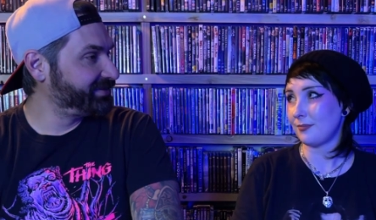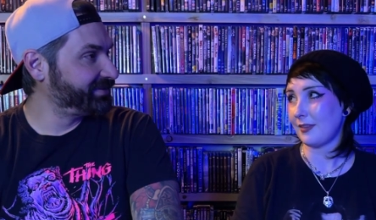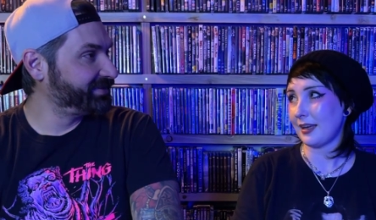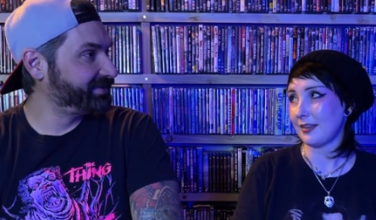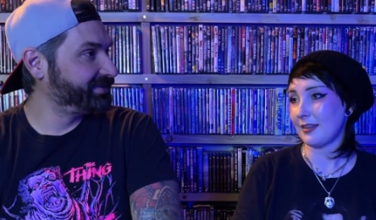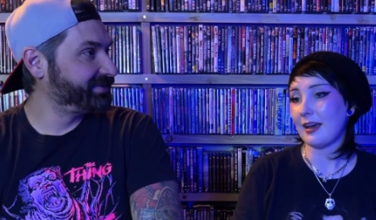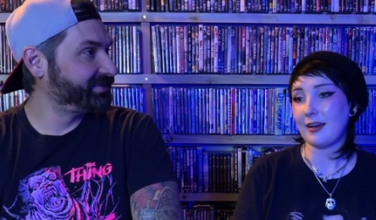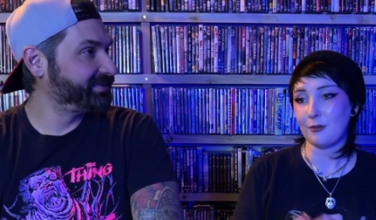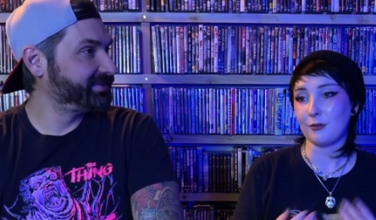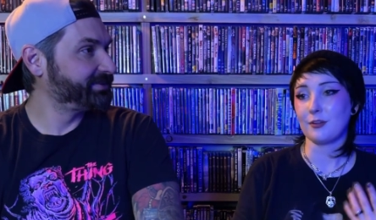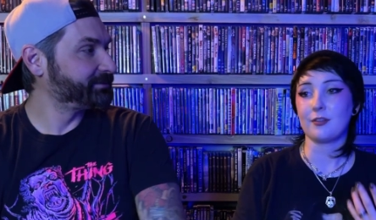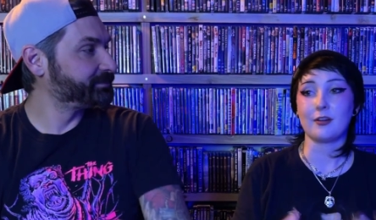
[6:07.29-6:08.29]
Speaker 1: like that
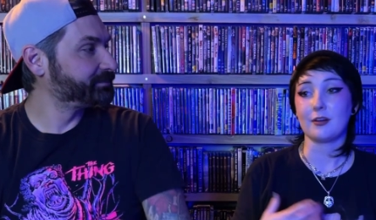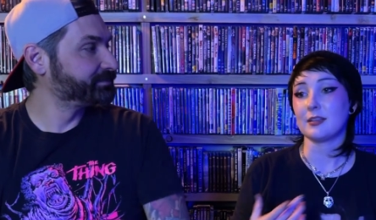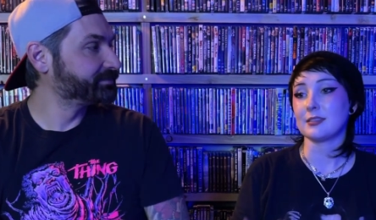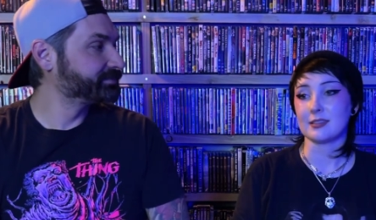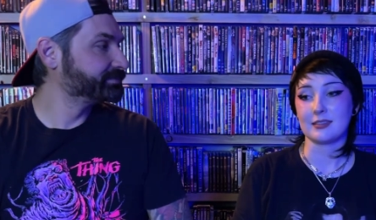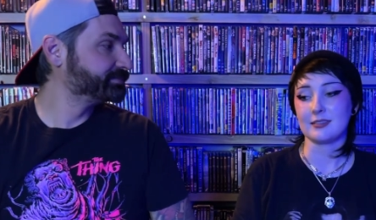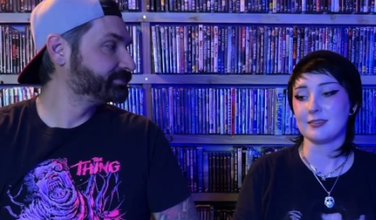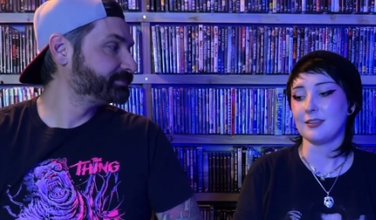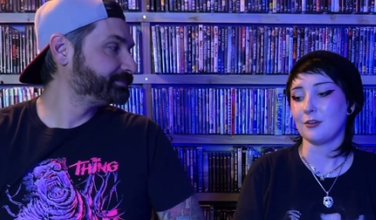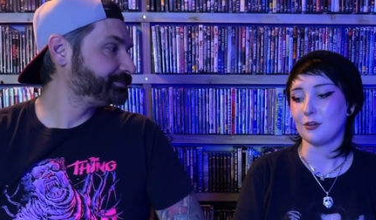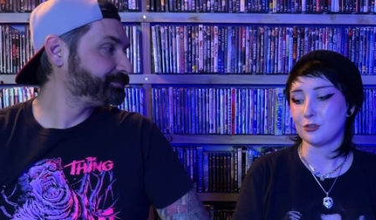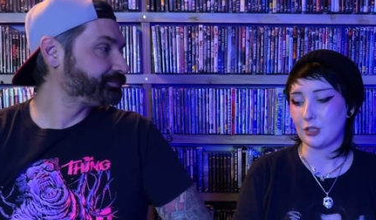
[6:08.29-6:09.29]
where there is a, you
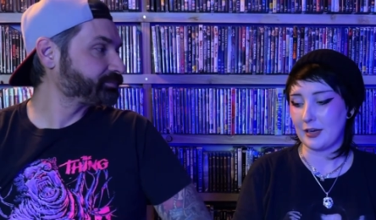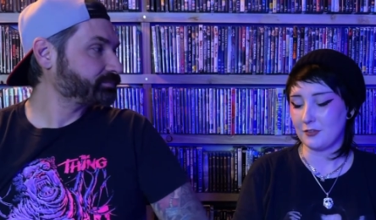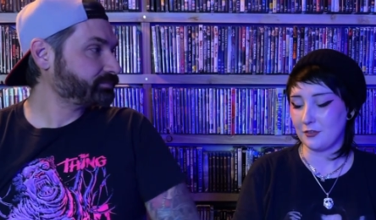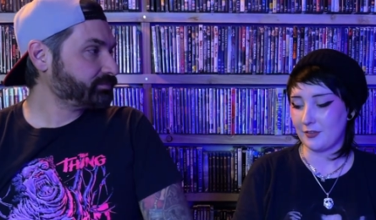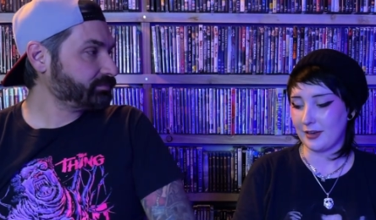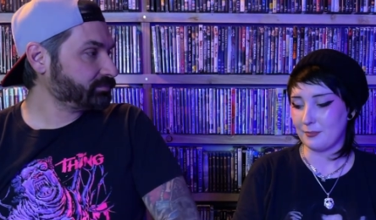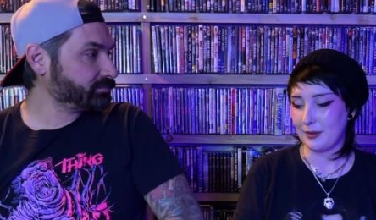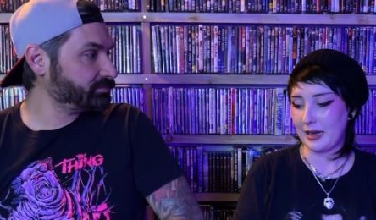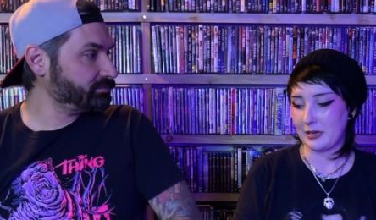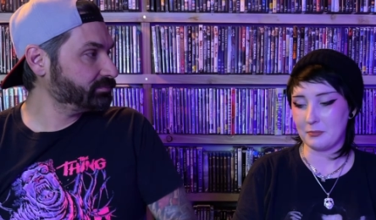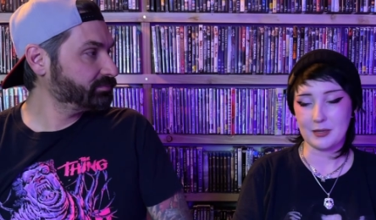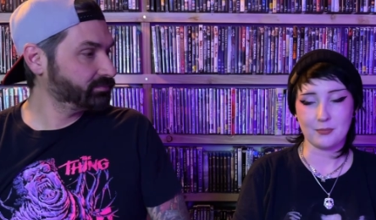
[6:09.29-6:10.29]
know, a drive to find
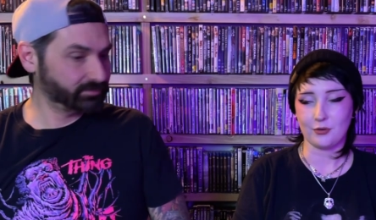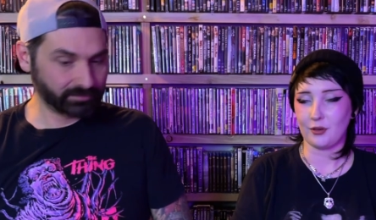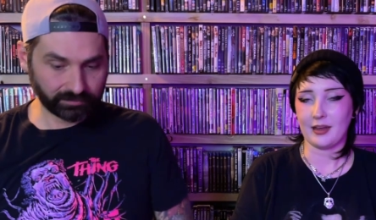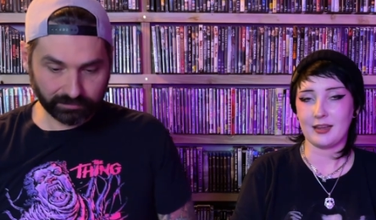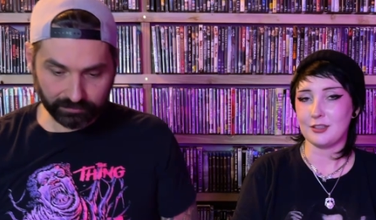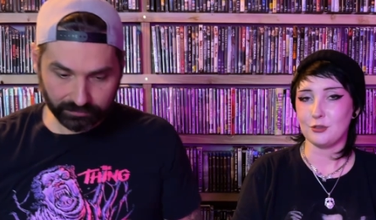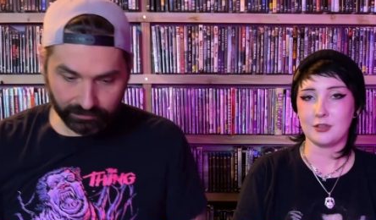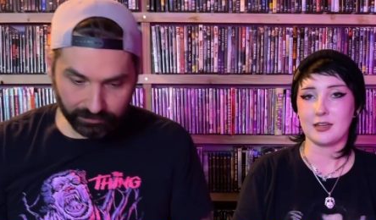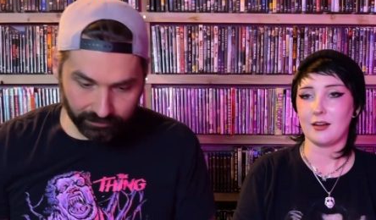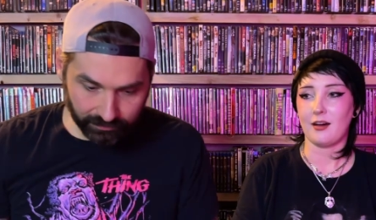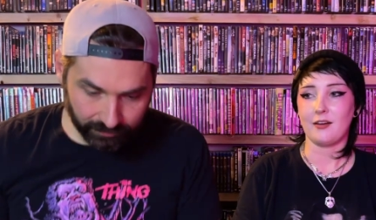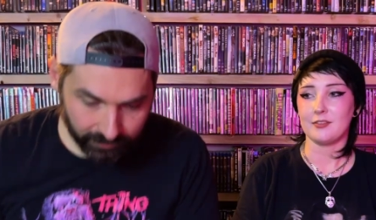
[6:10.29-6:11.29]
bad people, you can
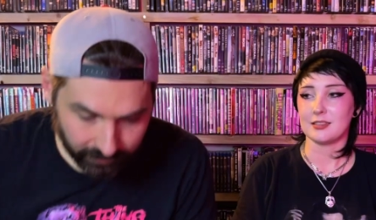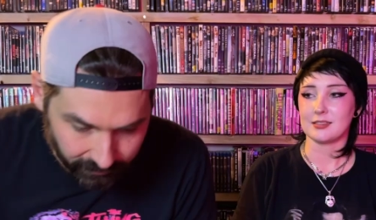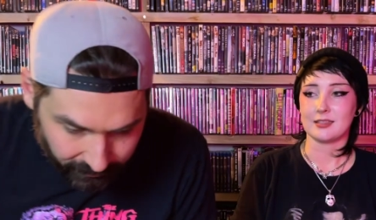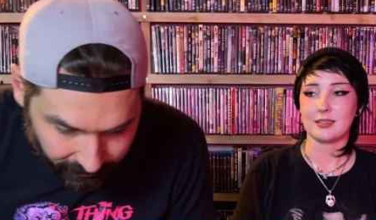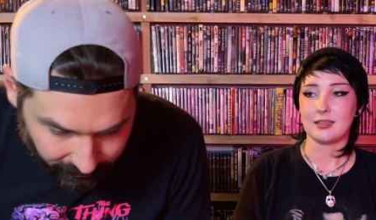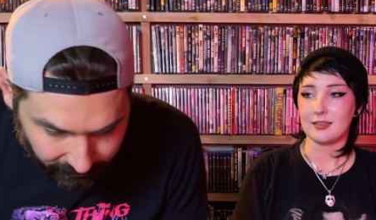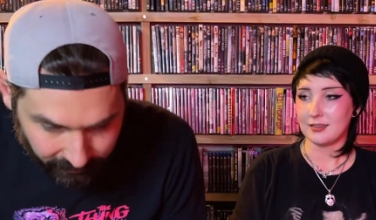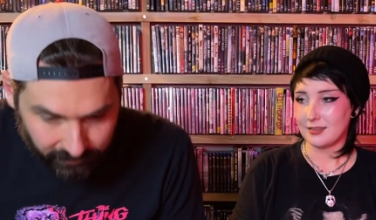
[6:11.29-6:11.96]
obviously